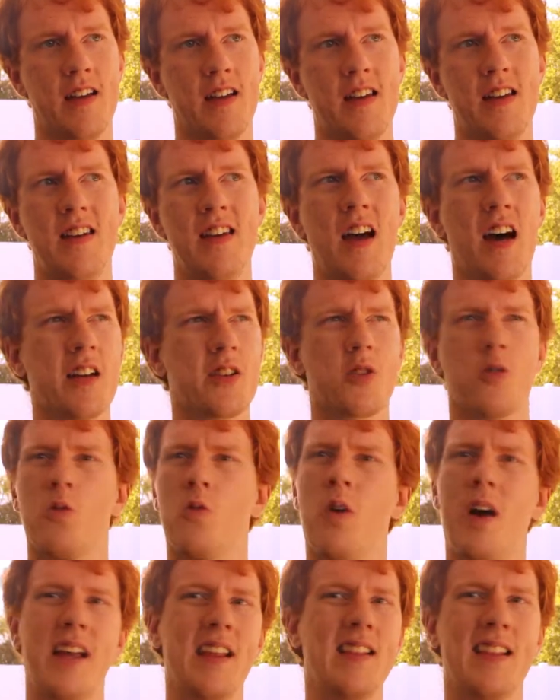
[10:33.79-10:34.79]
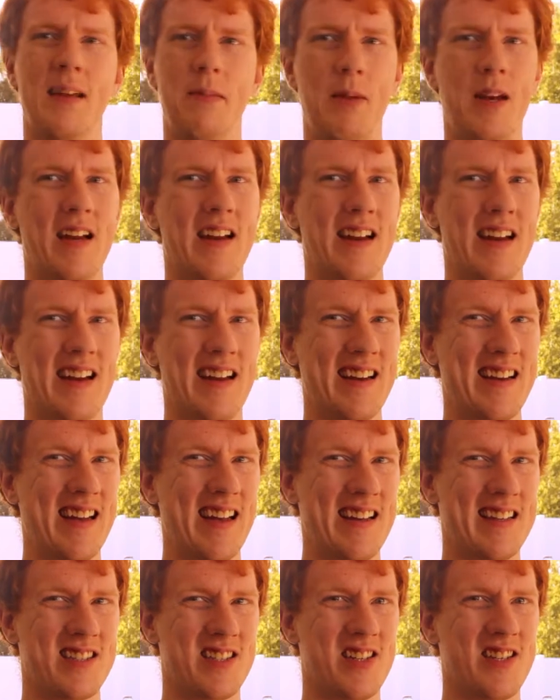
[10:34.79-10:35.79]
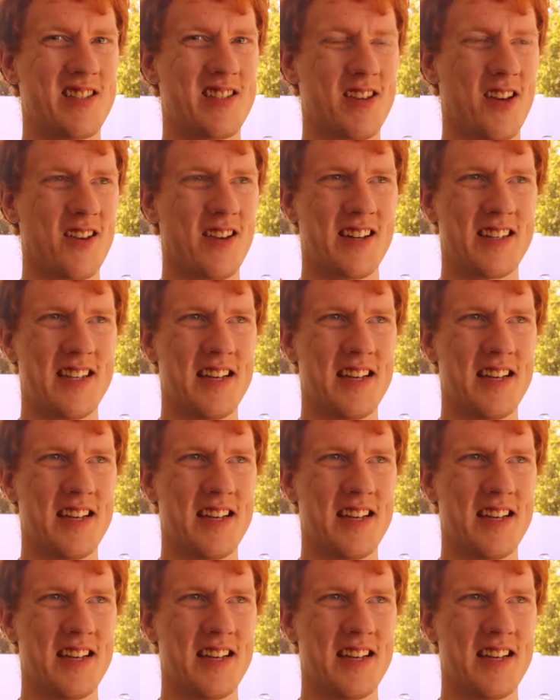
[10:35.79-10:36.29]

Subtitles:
not quite limiting it to Sonic,